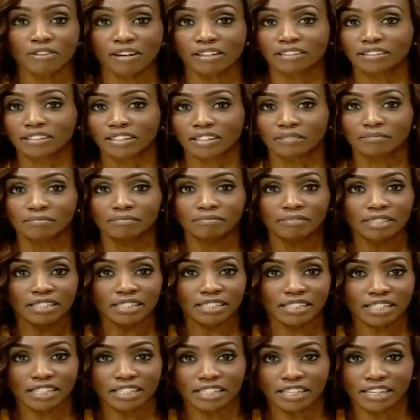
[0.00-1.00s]
referendum
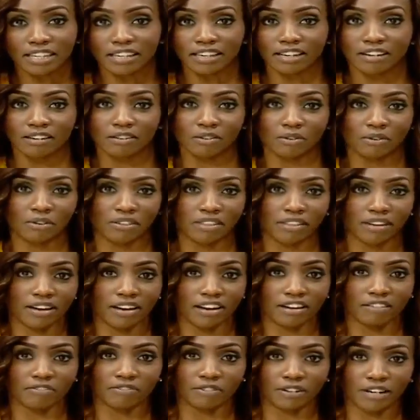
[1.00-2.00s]
is neither here nor
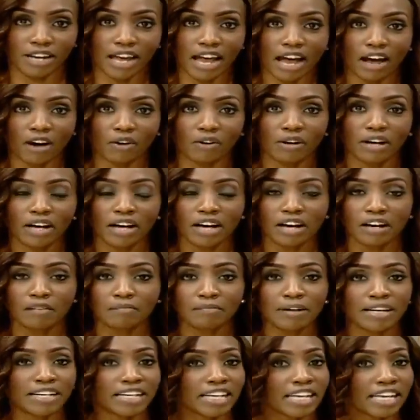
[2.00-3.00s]
there for now,
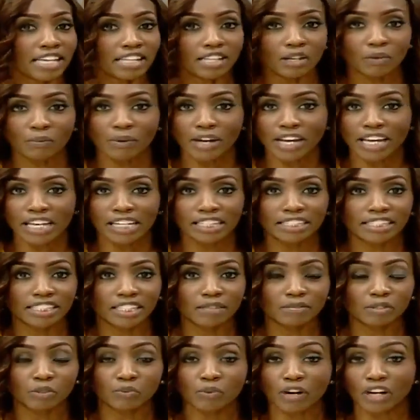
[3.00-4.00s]
but either way, it
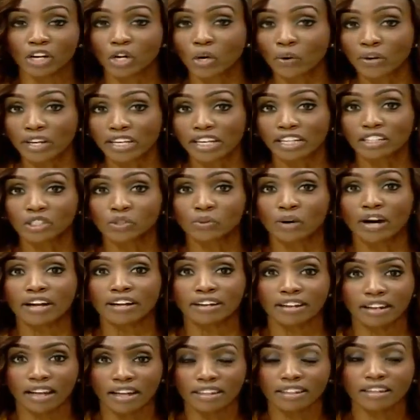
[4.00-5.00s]
seems we're going into
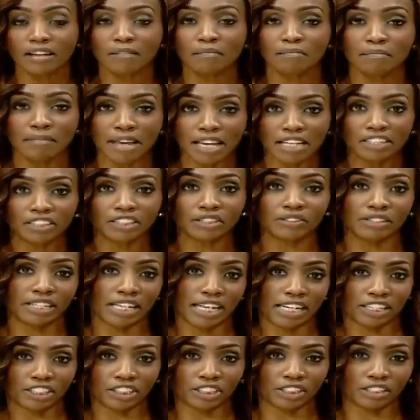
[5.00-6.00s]
another major
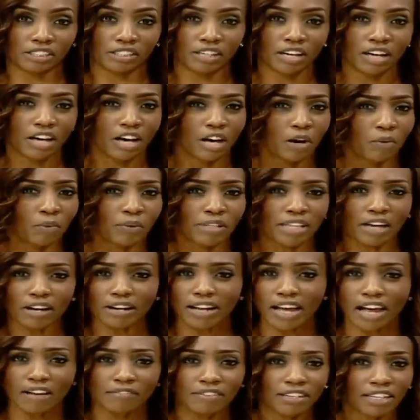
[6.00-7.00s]
election
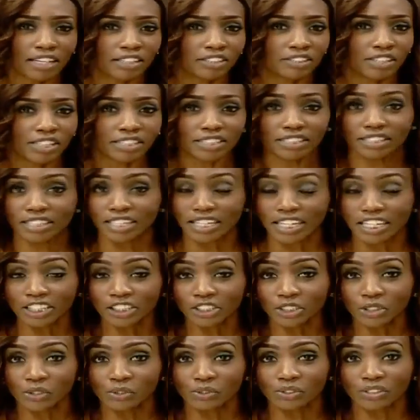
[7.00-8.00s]
without having addressed the
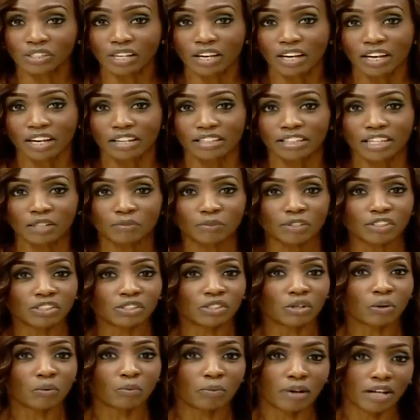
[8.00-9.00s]
issues that were
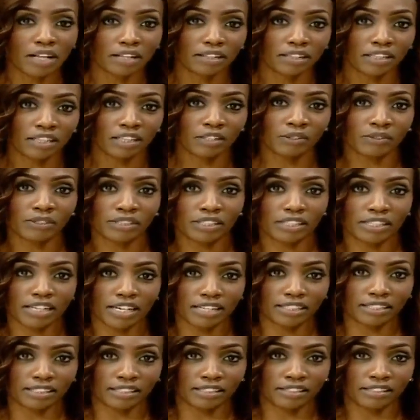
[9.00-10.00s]
so well
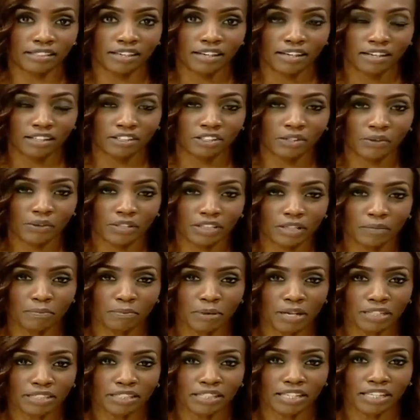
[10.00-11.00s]
elucidated during the
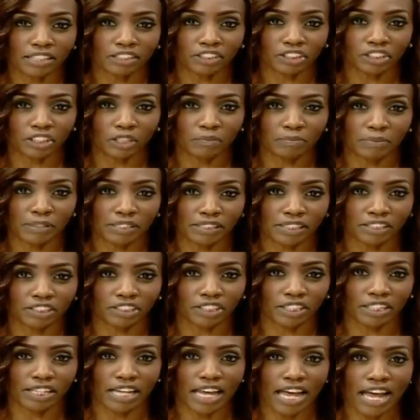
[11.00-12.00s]
presidential
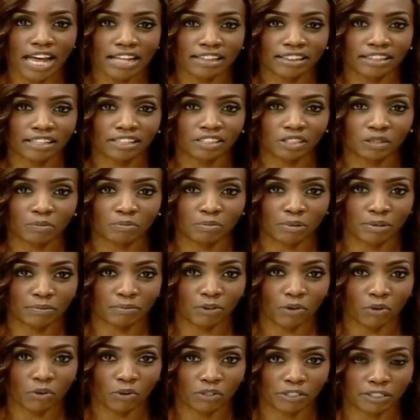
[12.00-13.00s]
petition at the
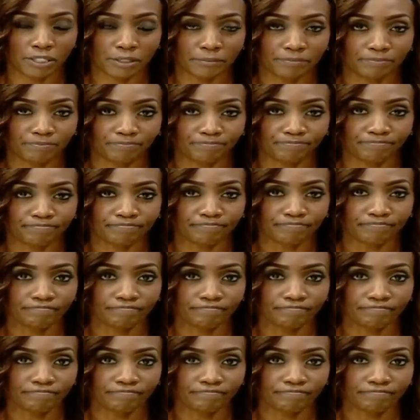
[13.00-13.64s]
Supreme Court.